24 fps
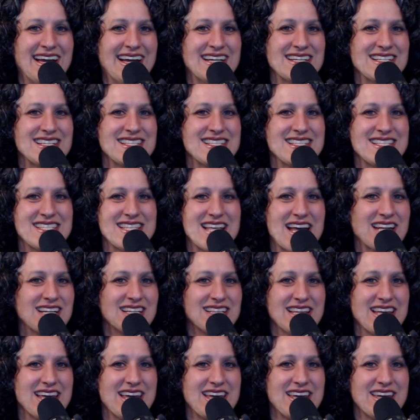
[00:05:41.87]

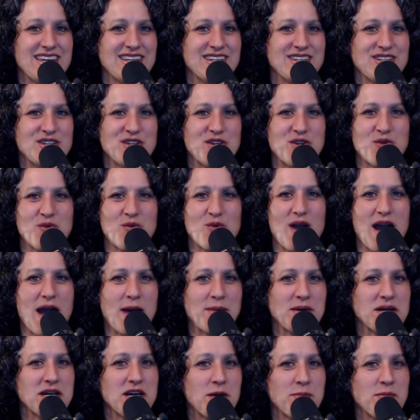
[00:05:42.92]
settle in, grab
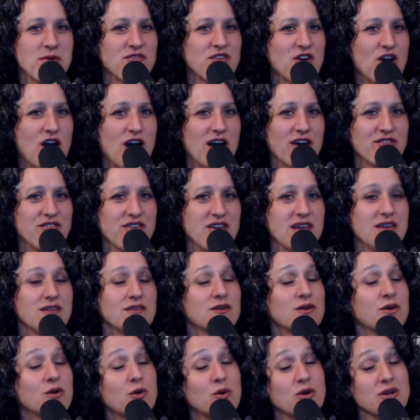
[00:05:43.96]
a cup of coffee
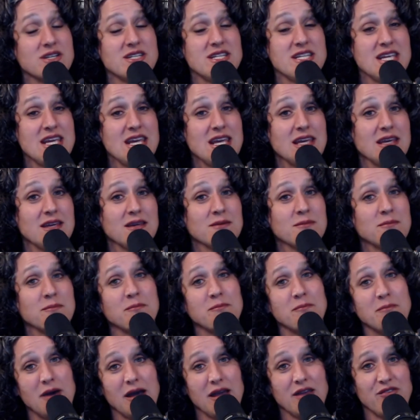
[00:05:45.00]
or tea,
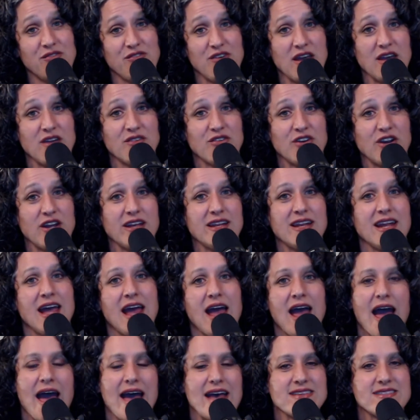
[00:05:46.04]
my favorite,
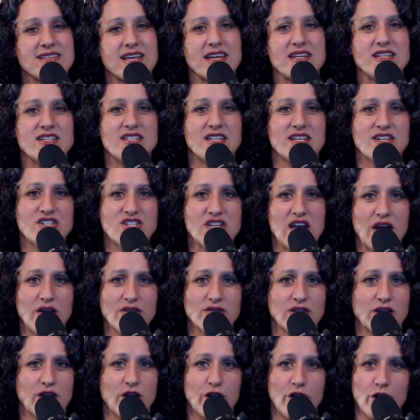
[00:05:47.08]
as I dish out
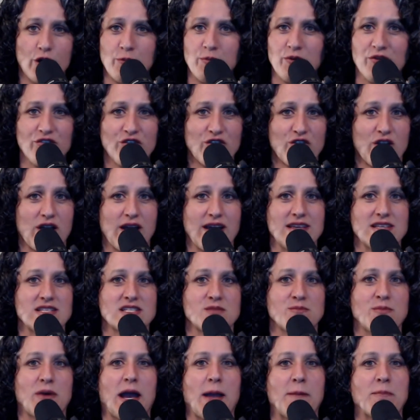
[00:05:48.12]
the hope of
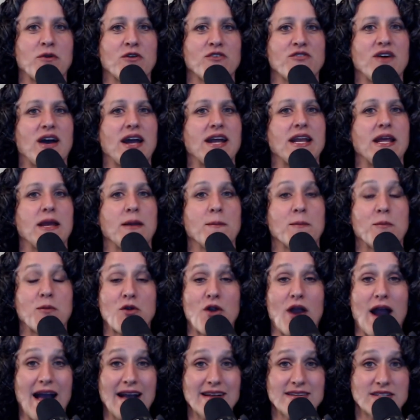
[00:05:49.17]
Christ by providing
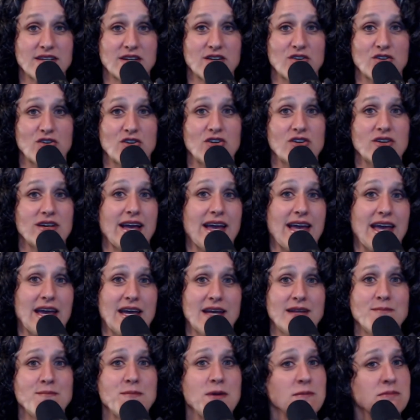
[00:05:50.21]
practical
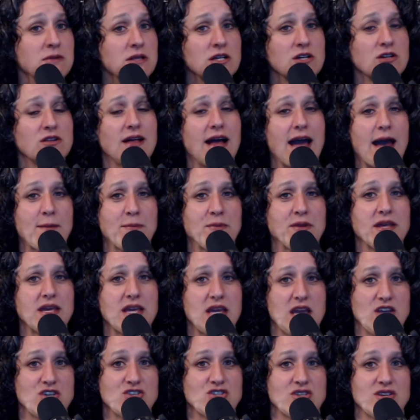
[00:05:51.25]
and biblical
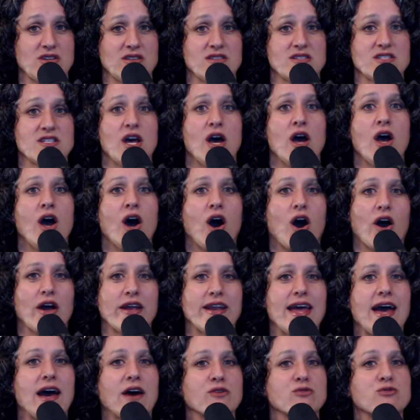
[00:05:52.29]
applications on
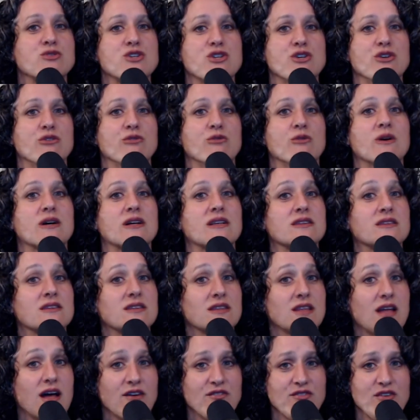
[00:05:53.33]
how to
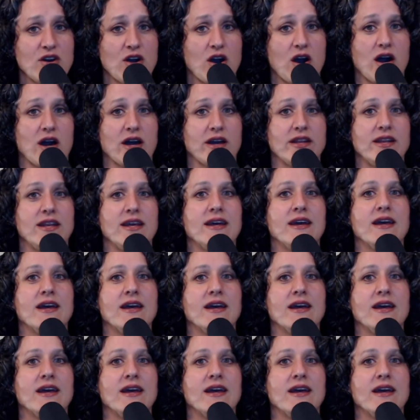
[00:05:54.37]
love God,